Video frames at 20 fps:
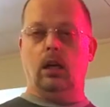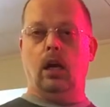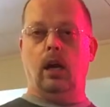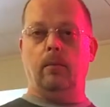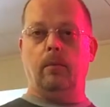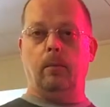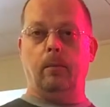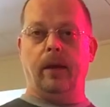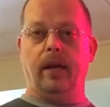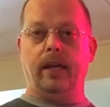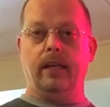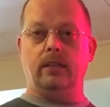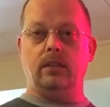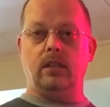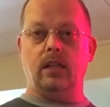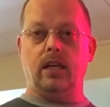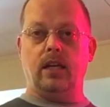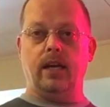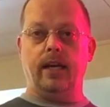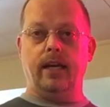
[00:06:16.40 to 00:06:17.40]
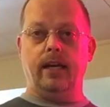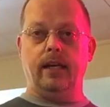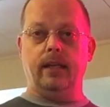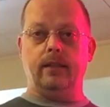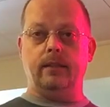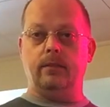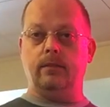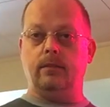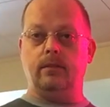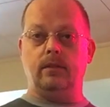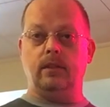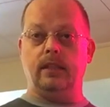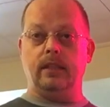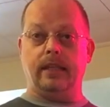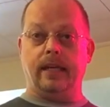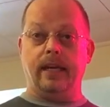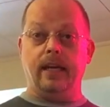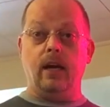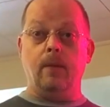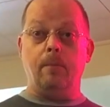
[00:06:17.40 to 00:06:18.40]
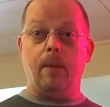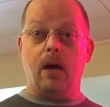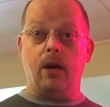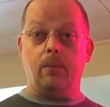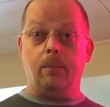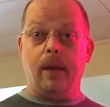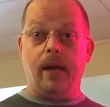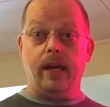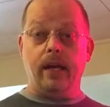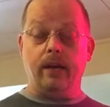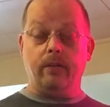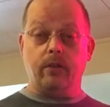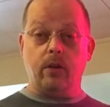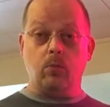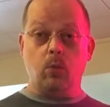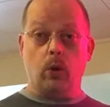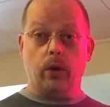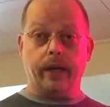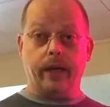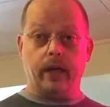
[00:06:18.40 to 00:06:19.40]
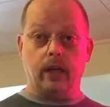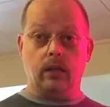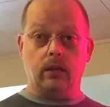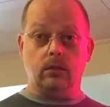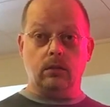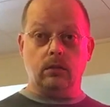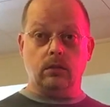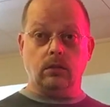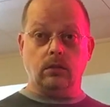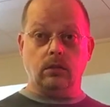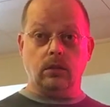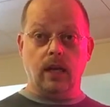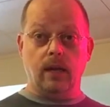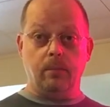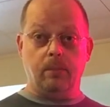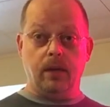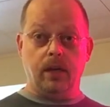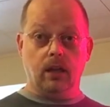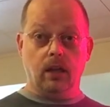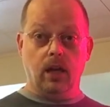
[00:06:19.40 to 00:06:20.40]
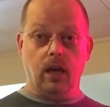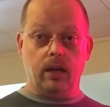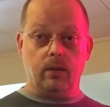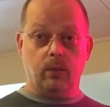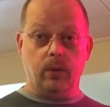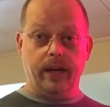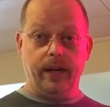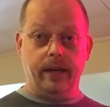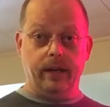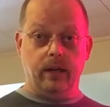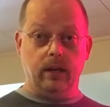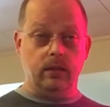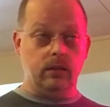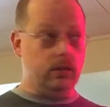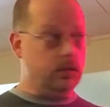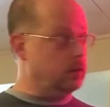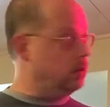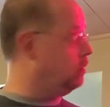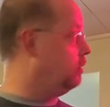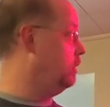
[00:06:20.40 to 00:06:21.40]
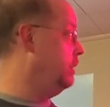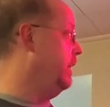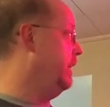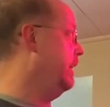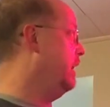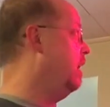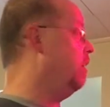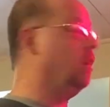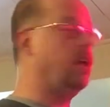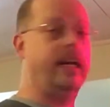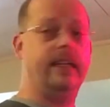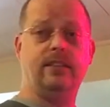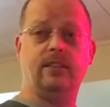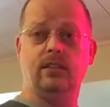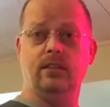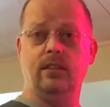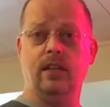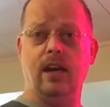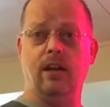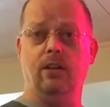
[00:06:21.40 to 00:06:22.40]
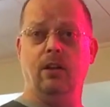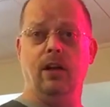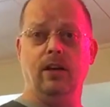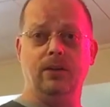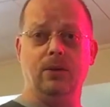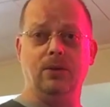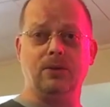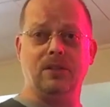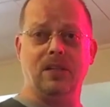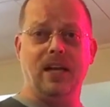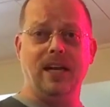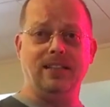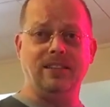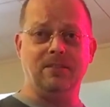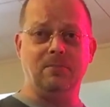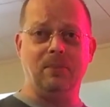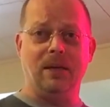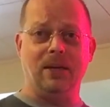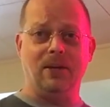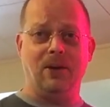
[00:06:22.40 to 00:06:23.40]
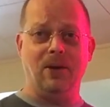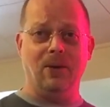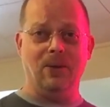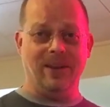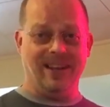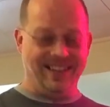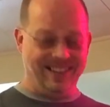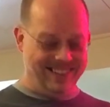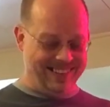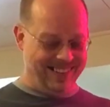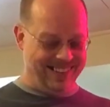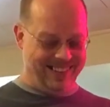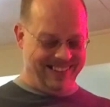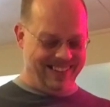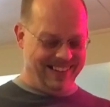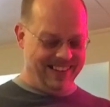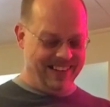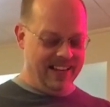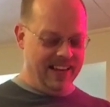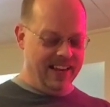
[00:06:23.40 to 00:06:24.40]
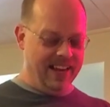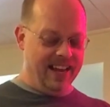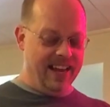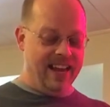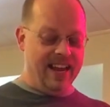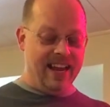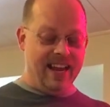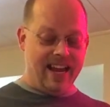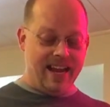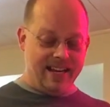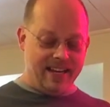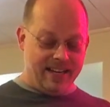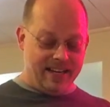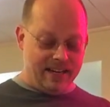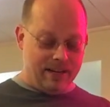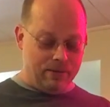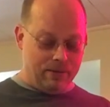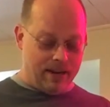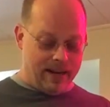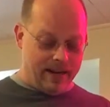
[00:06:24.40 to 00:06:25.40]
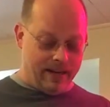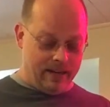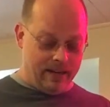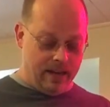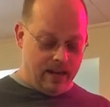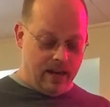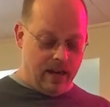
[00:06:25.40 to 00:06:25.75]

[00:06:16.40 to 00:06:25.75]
I'm amazed that I can get up out of bed every morning. So that'd be a lot of weed, seeing how long those lights have been going. At any rate,